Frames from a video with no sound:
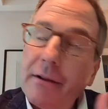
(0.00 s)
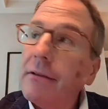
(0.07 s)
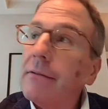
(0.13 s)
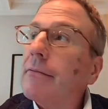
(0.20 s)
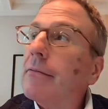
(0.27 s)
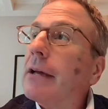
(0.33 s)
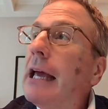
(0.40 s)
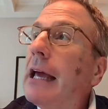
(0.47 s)

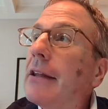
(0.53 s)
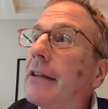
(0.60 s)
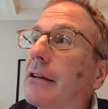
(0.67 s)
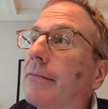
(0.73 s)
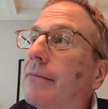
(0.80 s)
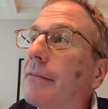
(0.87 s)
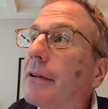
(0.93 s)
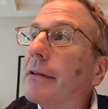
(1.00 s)
we had the
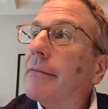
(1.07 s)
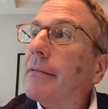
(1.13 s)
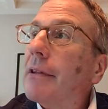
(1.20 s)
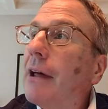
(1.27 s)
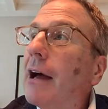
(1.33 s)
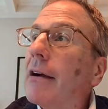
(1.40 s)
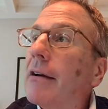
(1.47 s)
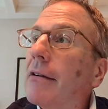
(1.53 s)

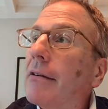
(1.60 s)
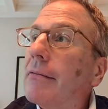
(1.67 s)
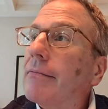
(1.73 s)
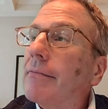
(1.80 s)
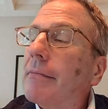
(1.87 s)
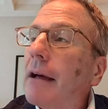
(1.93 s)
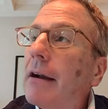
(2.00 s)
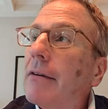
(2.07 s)
luck, or
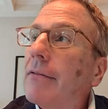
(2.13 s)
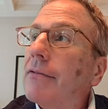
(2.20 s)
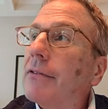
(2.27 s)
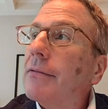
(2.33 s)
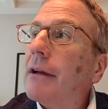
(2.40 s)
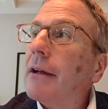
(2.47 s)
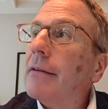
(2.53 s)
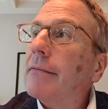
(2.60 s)

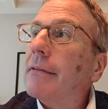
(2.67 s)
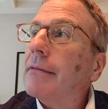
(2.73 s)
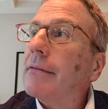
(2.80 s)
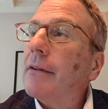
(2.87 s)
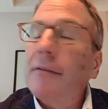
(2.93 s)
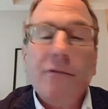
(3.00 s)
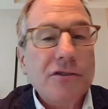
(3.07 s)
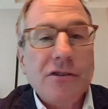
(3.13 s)
I'd
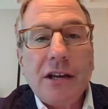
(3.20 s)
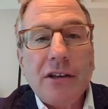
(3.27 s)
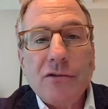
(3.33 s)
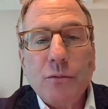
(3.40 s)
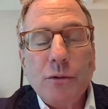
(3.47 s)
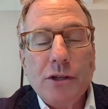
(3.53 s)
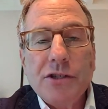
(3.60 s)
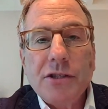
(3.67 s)
love to say it's
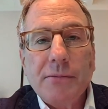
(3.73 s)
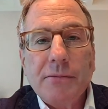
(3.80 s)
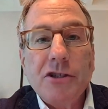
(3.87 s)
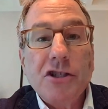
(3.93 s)
wisdom,